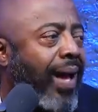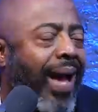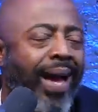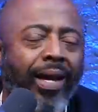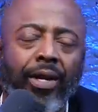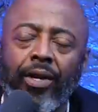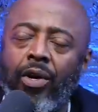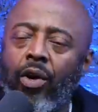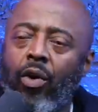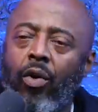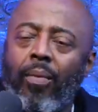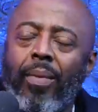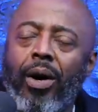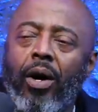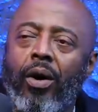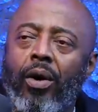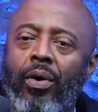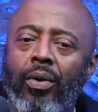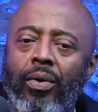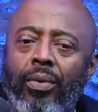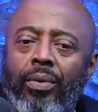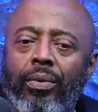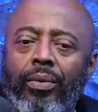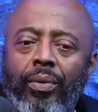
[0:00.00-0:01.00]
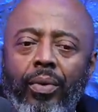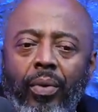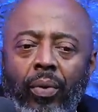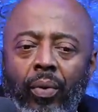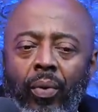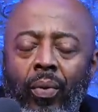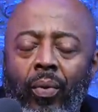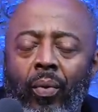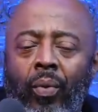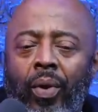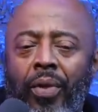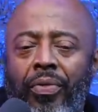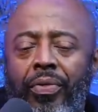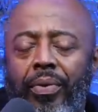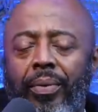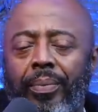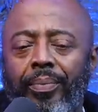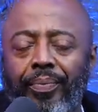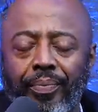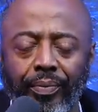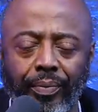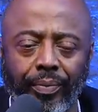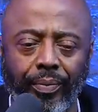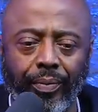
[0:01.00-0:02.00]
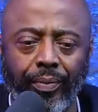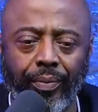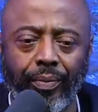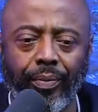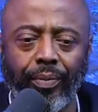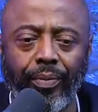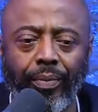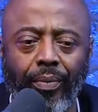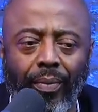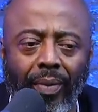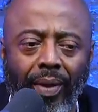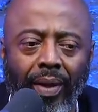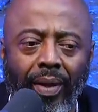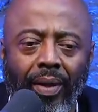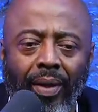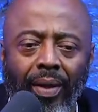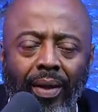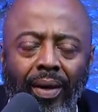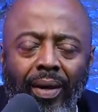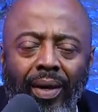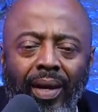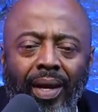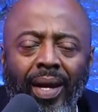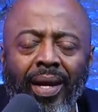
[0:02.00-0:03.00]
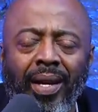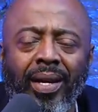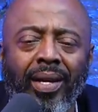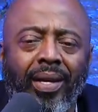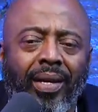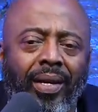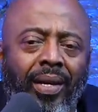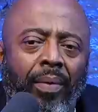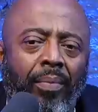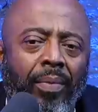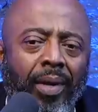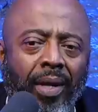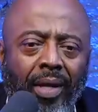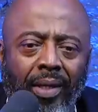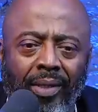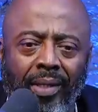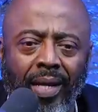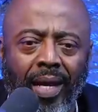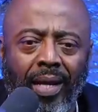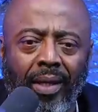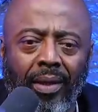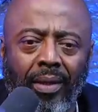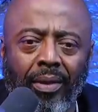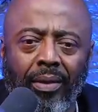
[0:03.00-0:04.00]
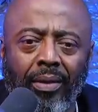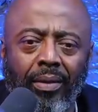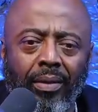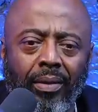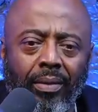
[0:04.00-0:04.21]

I can hold my own with any comedic talent.